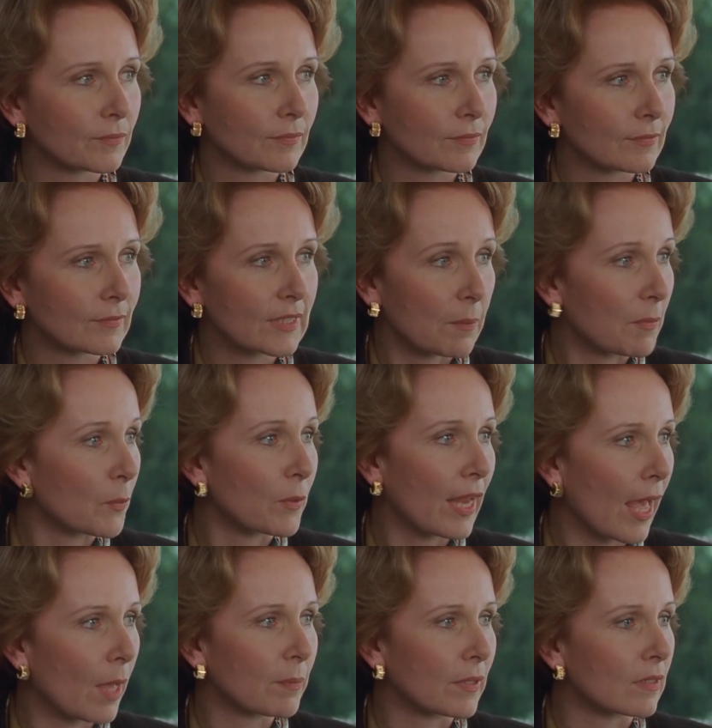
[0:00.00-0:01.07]
Tracy
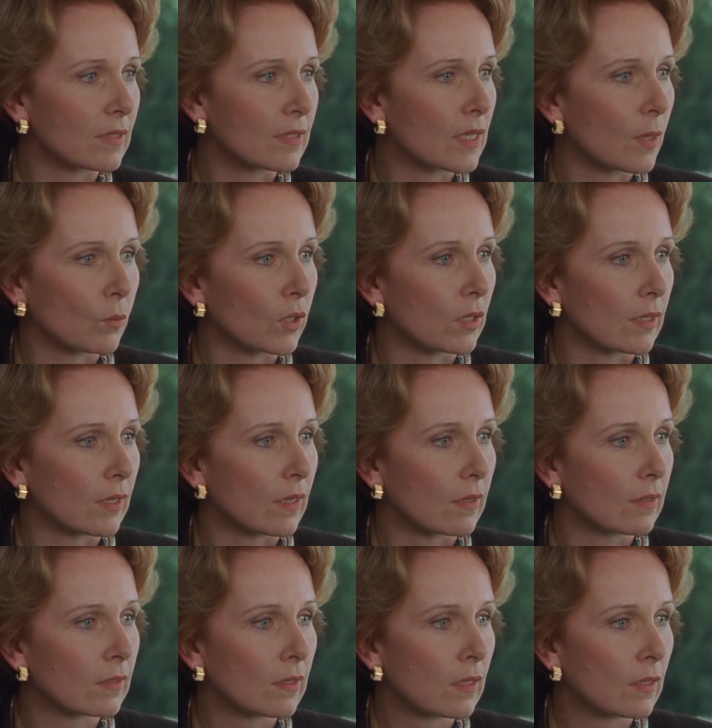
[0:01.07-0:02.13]
comments that these short
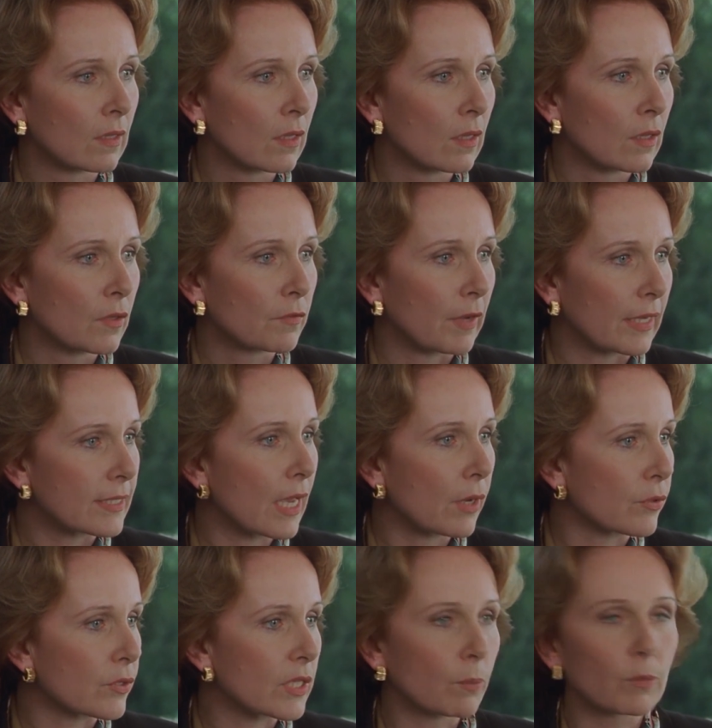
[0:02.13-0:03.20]
affairs often end
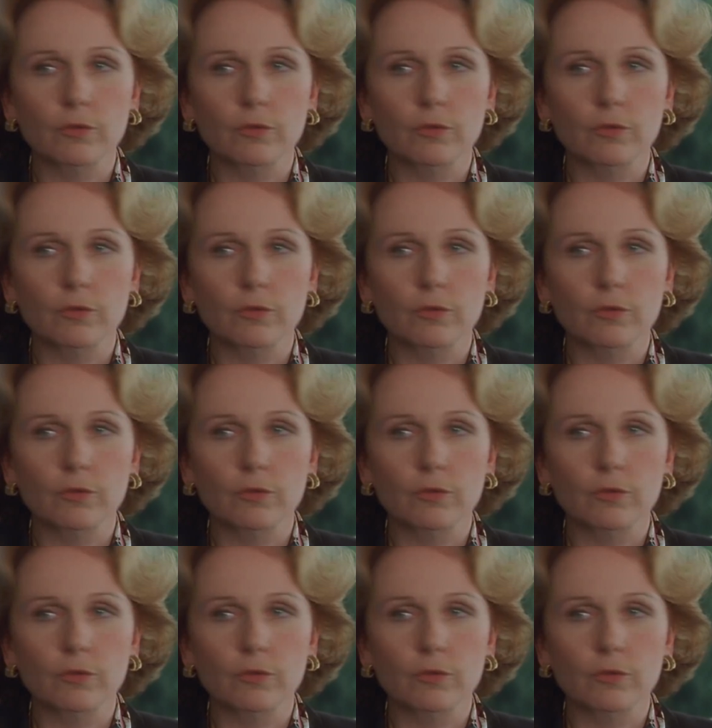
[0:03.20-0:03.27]
badly,